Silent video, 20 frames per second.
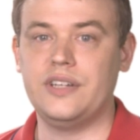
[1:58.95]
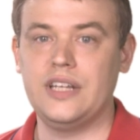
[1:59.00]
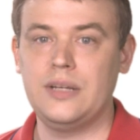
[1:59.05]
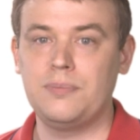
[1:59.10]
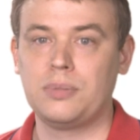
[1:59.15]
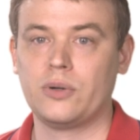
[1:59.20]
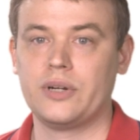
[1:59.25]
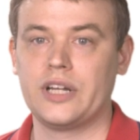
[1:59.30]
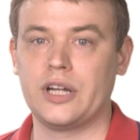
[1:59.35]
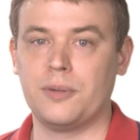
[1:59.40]

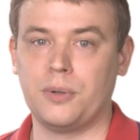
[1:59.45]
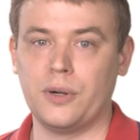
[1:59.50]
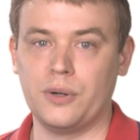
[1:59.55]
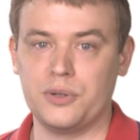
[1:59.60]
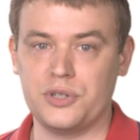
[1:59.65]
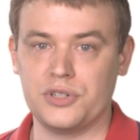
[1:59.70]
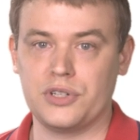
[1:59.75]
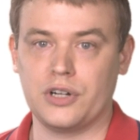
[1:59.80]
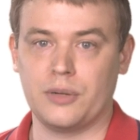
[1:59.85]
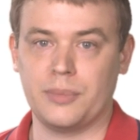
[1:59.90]
deep learning
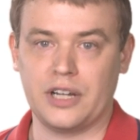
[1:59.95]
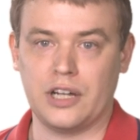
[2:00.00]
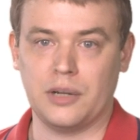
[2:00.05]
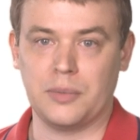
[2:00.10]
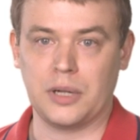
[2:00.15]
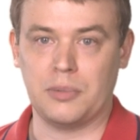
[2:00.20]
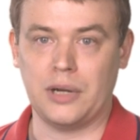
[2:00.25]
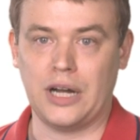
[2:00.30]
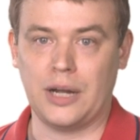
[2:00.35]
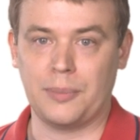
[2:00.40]
approaches are
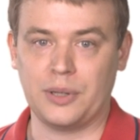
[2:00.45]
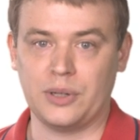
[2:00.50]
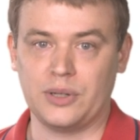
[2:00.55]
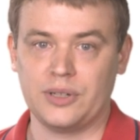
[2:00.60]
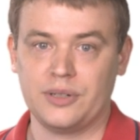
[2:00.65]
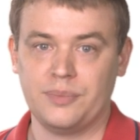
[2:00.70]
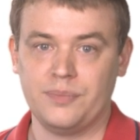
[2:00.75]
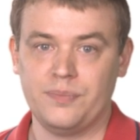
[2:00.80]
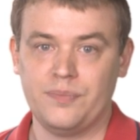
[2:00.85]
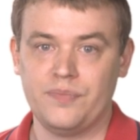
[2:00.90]
becoming
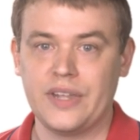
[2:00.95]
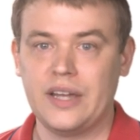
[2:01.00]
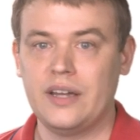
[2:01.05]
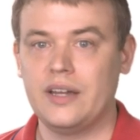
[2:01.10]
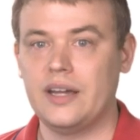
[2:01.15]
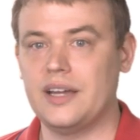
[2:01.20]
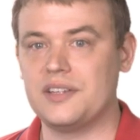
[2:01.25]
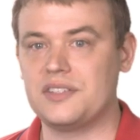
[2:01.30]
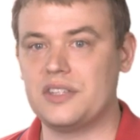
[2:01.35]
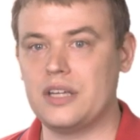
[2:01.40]
popular,
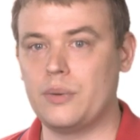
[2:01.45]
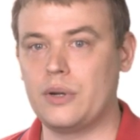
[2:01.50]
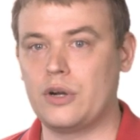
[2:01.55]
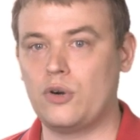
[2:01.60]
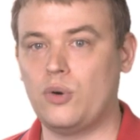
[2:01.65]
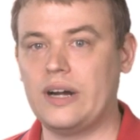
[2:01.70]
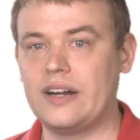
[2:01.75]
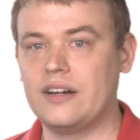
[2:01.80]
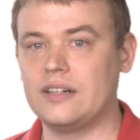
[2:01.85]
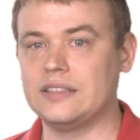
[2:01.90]
as they
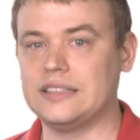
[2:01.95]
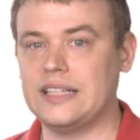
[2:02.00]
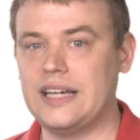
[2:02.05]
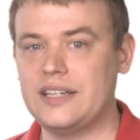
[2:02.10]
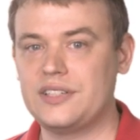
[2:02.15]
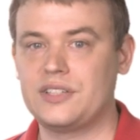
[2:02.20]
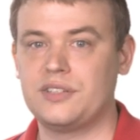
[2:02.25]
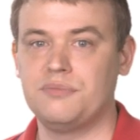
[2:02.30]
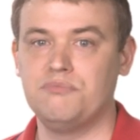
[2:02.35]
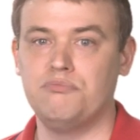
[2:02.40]
require
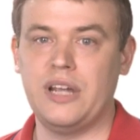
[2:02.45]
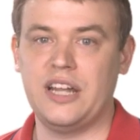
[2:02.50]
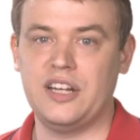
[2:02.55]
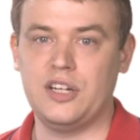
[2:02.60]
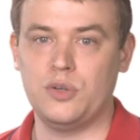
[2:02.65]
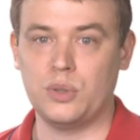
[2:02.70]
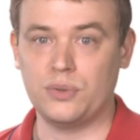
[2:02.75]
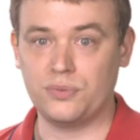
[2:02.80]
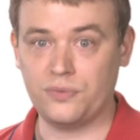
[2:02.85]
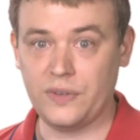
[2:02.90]
less
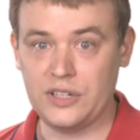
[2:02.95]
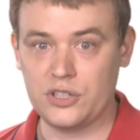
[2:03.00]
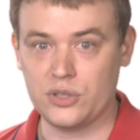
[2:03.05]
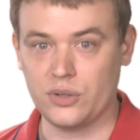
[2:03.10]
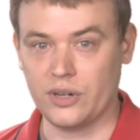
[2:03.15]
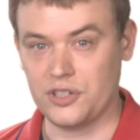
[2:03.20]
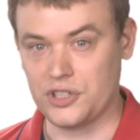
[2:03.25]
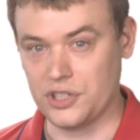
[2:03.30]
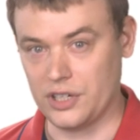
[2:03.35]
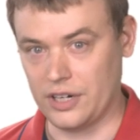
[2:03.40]
manual
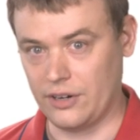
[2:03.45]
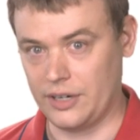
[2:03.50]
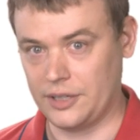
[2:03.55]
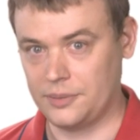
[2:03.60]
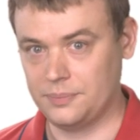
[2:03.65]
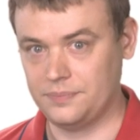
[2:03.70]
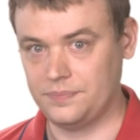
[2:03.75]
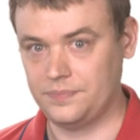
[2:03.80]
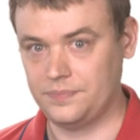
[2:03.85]
feature engineering.